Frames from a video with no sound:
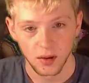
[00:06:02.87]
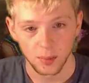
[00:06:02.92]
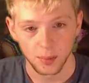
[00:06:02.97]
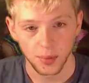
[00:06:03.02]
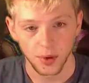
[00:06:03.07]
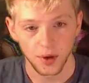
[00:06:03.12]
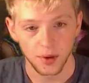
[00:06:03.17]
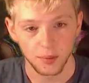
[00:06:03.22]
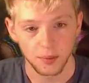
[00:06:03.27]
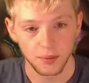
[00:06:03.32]

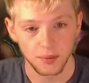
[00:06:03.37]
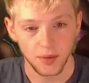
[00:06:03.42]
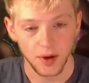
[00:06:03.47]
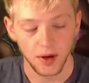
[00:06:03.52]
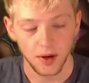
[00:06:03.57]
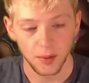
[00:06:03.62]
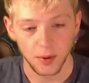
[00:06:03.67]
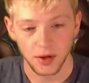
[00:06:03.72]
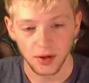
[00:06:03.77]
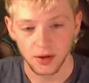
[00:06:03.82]
but
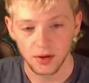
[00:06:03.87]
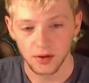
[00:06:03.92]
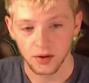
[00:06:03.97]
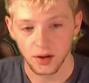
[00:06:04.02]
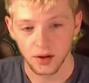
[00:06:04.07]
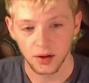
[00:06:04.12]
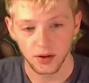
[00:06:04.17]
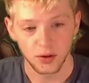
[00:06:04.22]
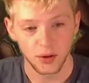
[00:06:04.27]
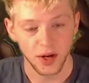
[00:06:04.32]
maybe
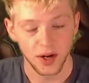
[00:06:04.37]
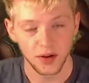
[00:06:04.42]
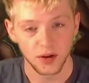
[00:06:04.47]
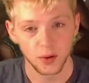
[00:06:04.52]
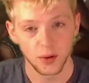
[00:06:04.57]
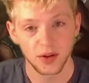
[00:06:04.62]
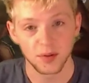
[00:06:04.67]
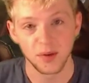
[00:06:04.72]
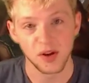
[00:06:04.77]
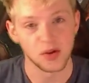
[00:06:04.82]
you got to
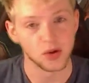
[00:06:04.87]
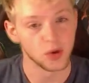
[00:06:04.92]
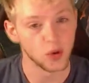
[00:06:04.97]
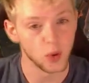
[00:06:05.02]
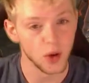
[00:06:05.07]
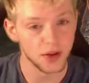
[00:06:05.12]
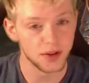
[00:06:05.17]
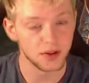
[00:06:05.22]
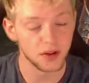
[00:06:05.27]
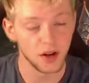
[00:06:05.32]
do a special
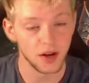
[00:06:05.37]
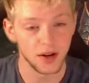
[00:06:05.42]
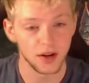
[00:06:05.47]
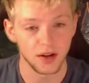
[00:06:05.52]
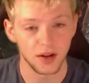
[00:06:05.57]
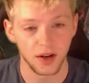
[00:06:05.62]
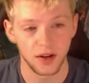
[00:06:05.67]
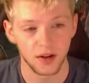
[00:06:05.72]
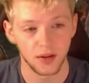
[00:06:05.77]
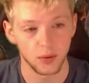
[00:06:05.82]
quest
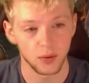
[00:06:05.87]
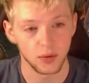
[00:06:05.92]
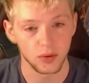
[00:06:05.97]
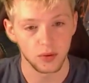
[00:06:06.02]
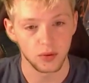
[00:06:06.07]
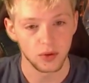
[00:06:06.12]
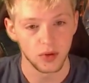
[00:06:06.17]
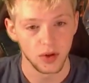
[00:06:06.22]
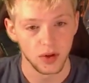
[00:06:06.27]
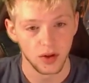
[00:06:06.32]
line and it
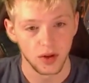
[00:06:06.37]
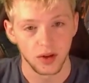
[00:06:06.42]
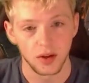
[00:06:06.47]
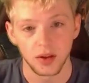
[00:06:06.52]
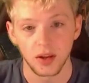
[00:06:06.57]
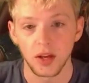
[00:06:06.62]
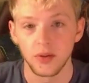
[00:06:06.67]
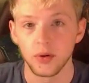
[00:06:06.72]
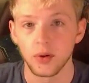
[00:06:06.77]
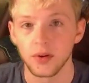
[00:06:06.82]
will
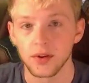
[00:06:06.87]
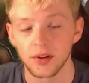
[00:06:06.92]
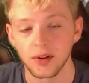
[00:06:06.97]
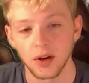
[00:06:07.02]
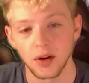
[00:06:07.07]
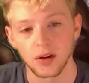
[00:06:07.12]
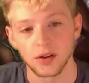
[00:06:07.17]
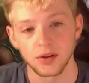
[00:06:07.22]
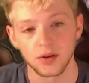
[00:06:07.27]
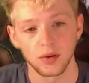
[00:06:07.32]
give you this
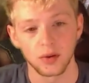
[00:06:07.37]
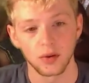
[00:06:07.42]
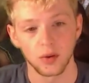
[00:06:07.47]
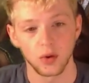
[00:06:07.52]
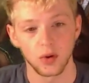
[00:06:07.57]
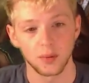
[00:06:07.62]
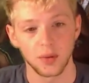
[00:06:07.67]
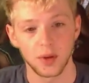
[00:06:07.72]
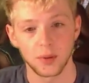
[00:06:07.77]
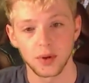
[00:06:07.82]
character,
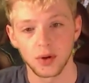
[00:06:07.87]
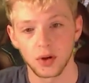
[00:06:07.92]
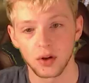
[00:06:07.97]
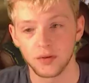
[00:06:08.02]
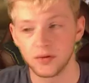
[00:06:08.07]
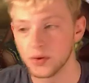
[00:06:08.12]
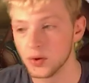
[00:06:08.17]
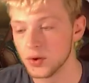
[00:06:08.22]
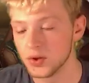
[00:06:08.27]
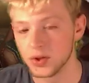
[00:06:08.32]
or maybe they're
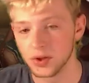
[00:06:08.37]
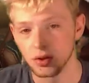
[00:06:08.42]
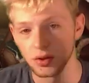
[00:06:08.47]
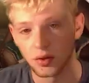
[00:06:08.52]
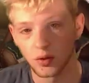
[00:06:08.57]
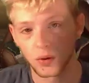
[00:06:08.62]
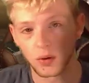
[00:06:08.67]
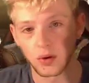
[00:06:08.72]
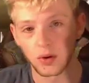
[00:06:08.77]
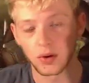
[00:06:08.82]
a
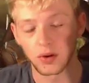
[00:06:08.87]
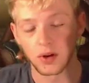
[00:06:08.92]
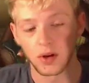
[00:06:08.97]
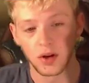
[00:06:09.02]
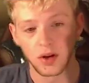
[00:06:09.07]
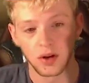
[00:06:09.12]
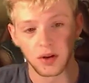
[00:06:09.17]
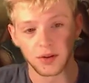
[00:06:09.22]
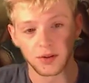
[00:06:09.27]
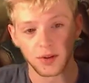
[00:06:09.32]
fusion or
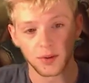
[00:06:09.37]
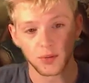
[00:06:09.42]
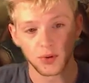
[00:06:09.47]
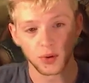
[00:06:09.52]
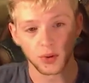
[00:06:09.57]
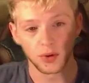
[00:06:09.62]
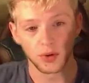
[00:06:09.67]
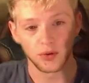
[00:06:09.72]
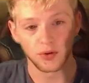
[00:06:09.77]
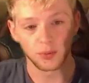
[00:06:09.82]
some
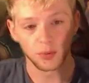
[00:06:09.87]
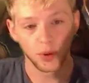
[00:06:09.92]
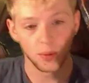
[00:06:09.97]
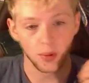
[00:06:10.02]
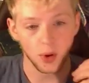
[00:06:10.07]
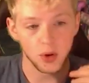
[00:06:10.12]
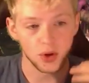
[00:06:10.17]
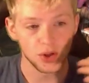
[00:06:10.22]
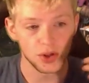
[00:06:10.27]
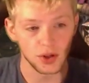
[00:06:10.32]
sort of
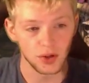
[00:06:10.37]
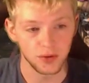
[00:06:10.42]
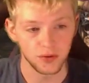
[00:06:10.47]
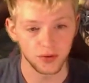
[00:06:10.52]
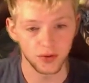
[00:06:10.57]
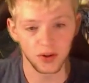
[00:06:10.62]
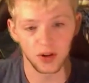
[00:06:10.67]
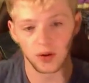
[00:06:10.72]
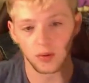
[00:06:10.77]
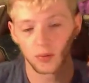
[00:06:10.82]
promotion
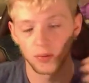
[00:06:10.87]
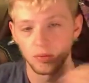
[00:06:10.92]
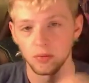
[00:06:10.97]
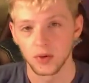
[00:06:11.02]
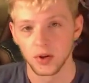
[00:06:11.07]
from